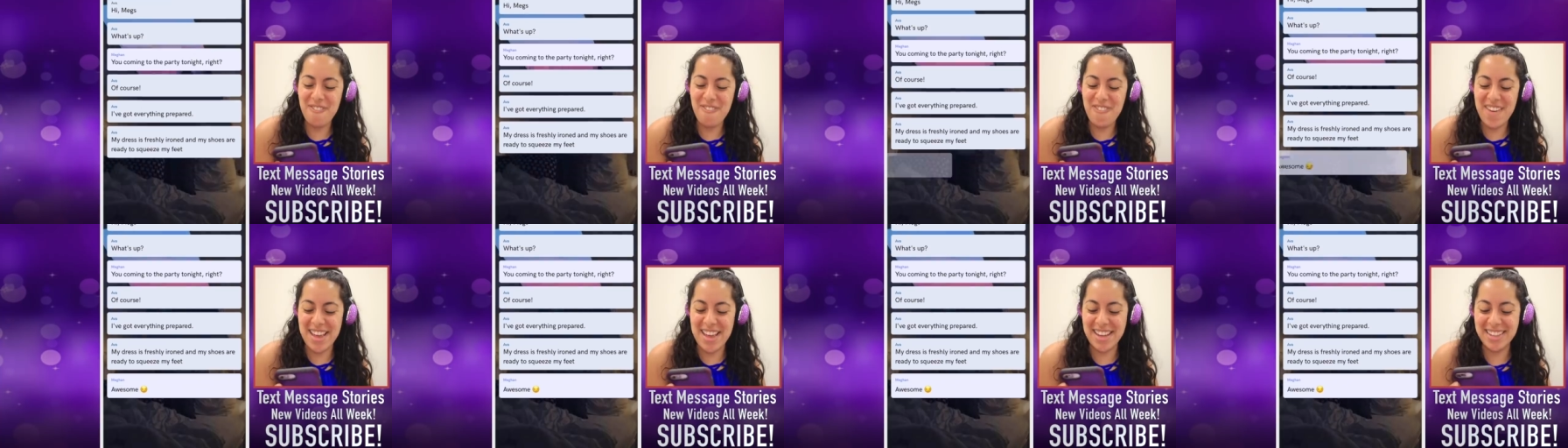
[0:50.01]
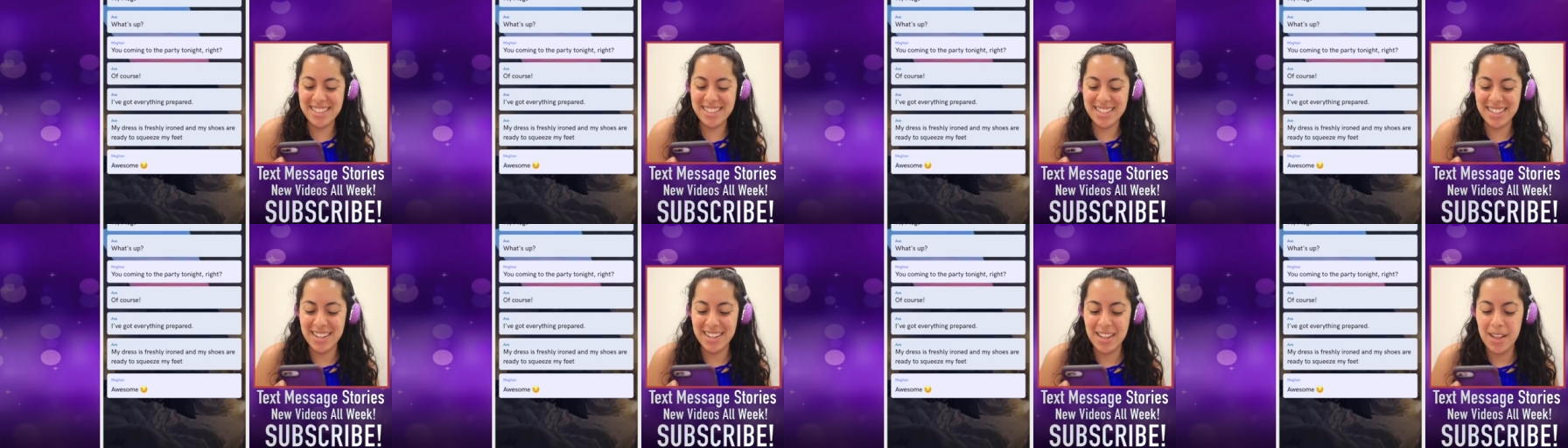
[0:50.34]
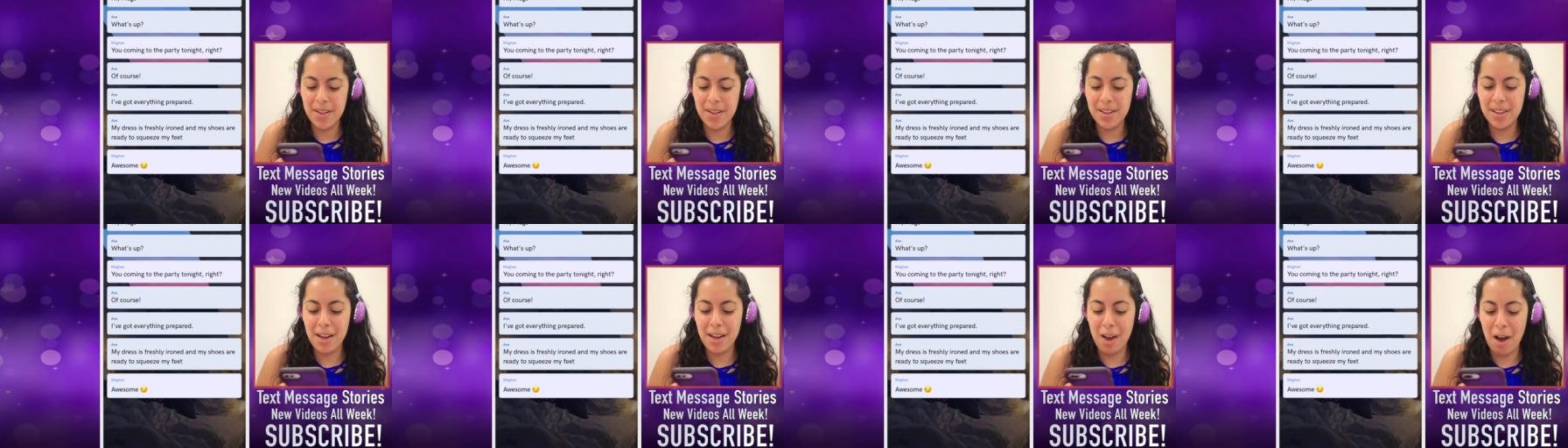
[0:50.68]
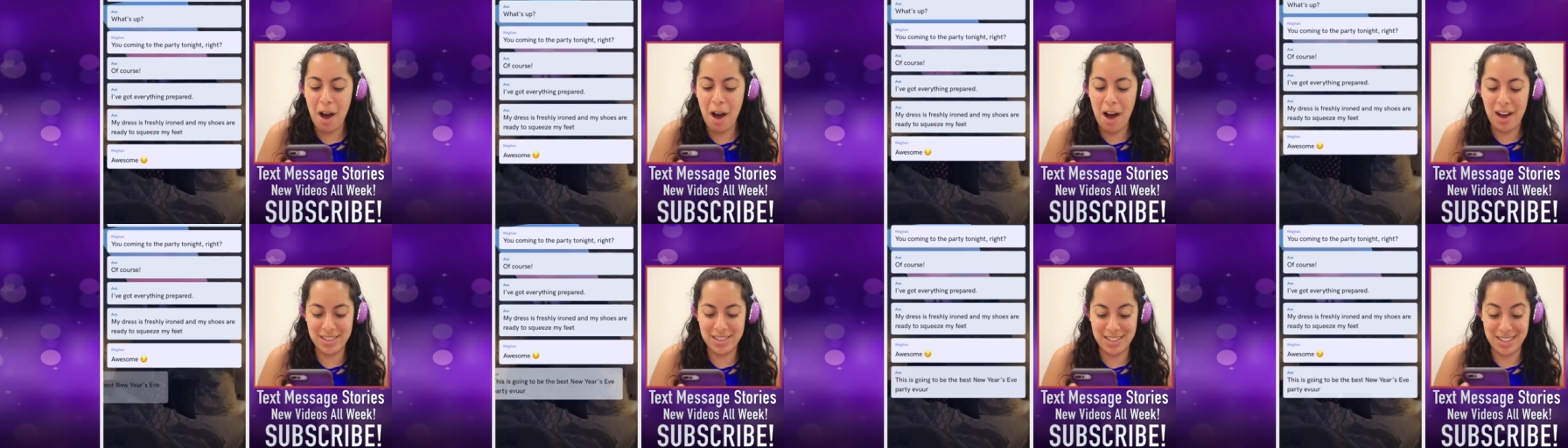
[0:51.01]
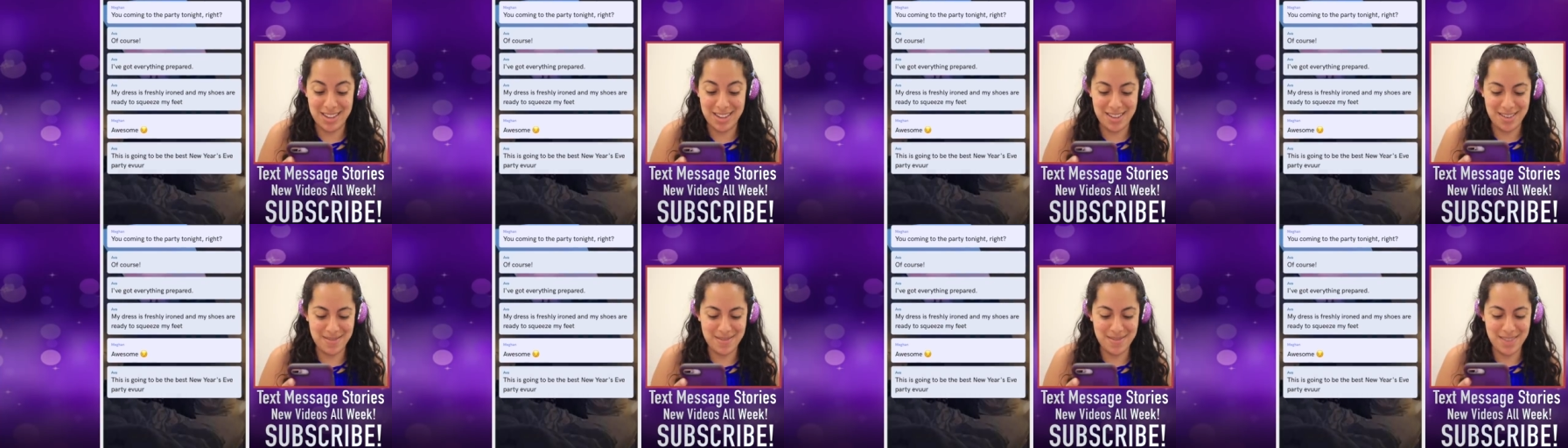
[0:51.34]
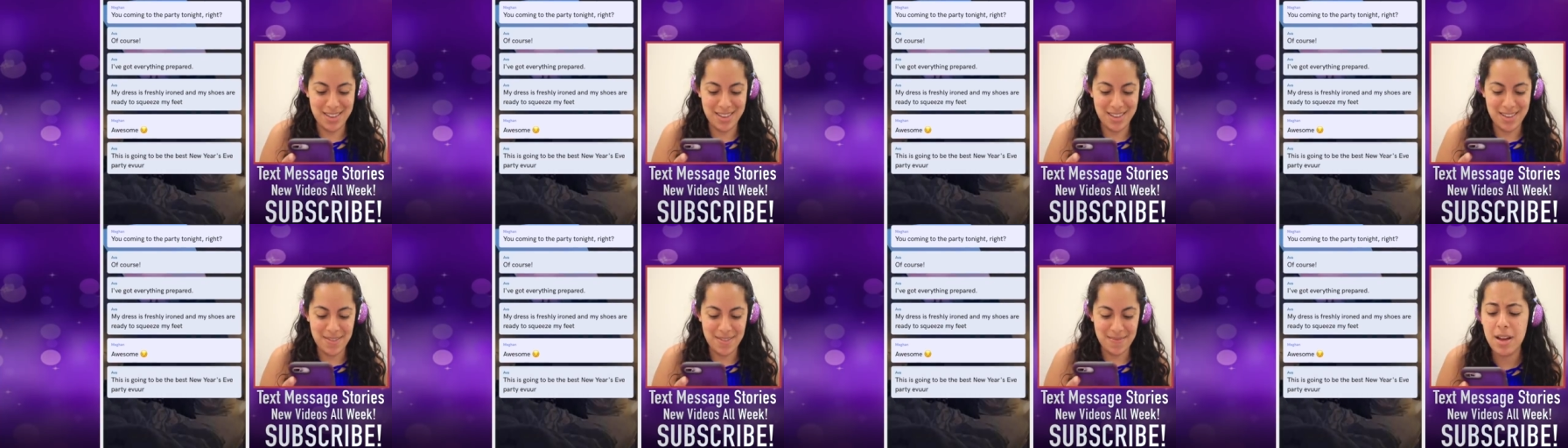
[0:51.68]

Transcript: feet. Awesome.